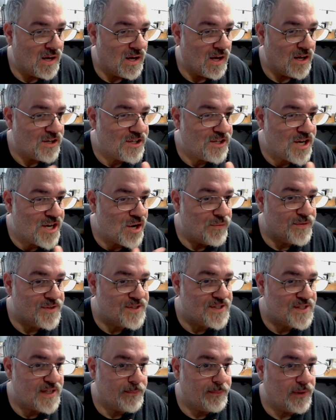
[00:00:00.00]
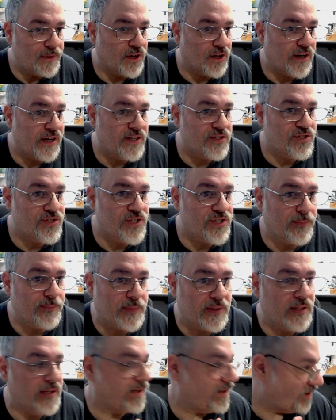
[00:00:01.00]
Novus Templar has jumped
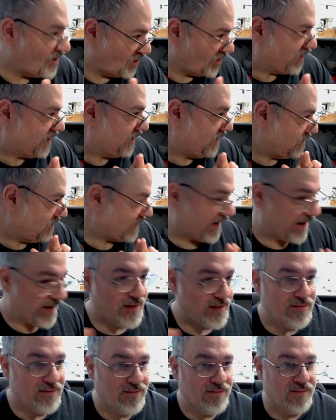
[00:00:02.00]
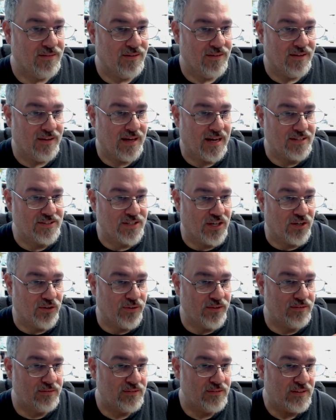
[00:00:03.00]
in and joined us. Hey, how's it
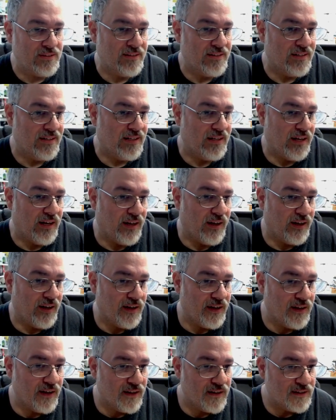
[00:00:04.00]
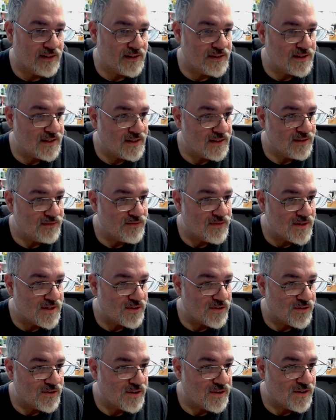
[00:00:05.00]
going? Let's see, love the
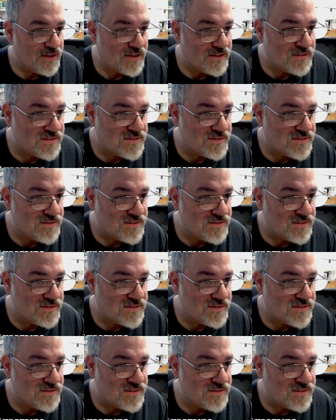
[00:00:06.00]
Niren. It